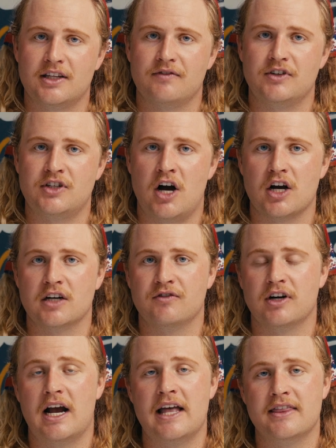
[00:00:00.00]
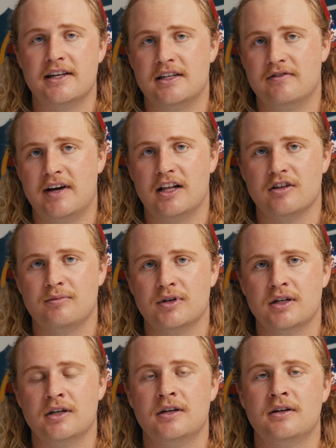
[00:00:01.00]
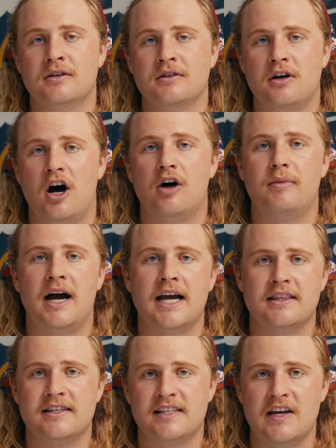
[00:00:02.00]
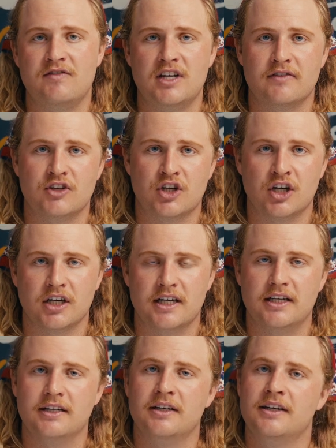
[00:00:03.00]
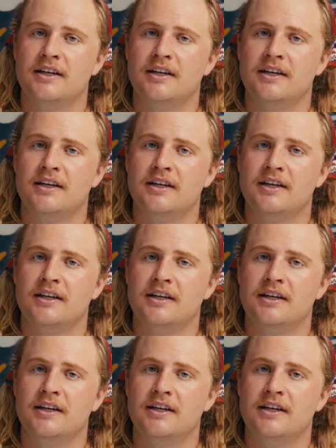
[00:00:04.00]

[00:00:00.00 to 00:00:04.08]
the photographer, and the developer, all behind the safety of a curtain.